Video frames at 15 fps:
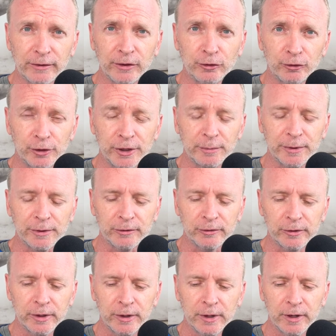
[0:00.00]
treatments.
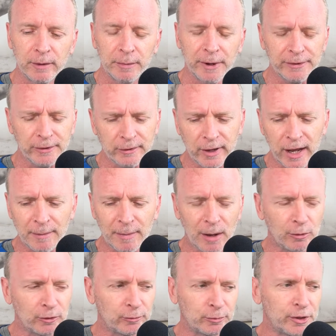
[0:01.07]
But at the time, I
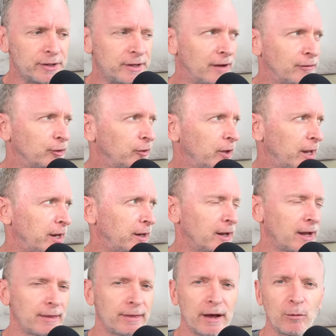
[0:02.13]
was pretty devastated. And
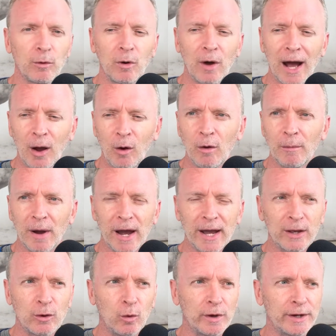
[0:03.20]
I thought, well, how am I
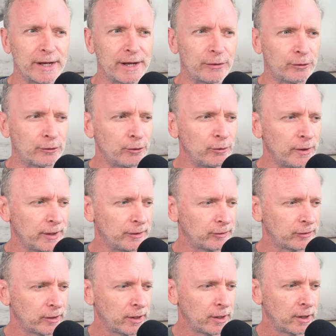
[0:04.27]
going to get through this?
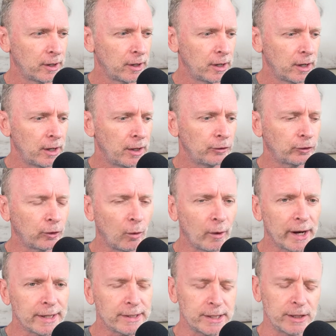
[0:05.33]
So what
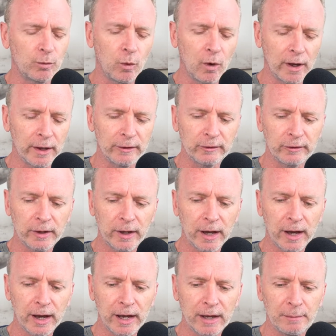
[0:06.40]
I did was
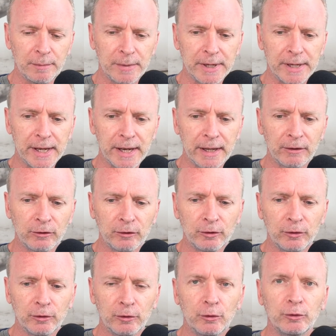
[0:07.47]
I began
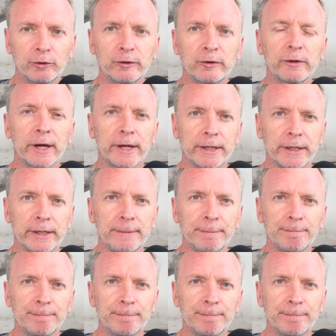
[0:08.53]
to study